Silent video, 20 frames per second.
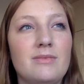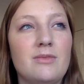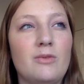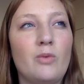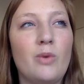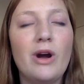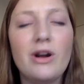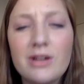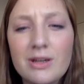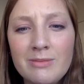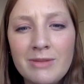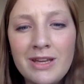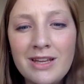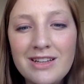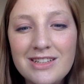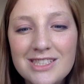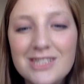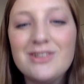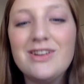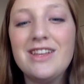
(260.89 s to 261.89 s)
welcoming
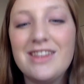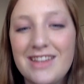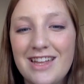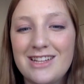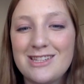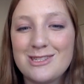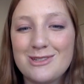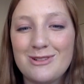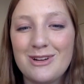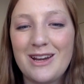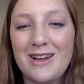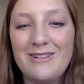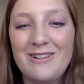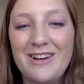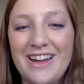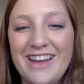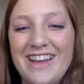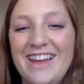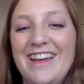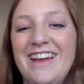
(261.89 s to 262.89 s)
to it. That's the word I
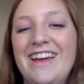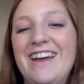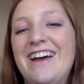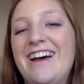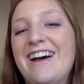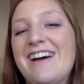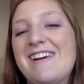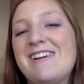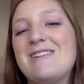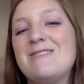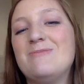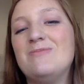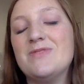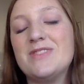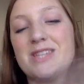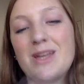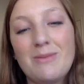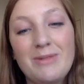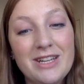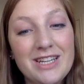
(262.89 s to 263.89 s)
want.
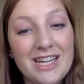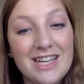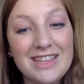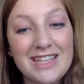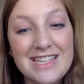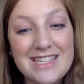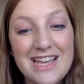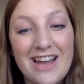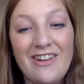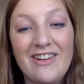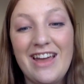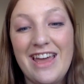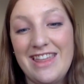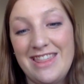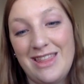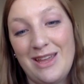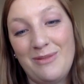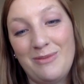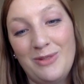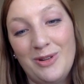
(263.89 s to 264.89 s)
So I'm going to cut these out,
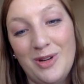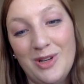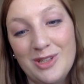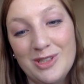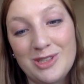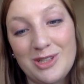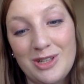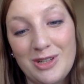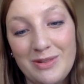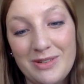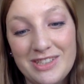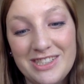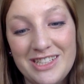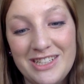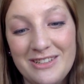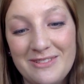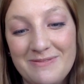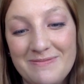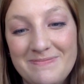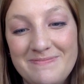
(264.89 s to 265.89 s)
and then we'll show you what to do.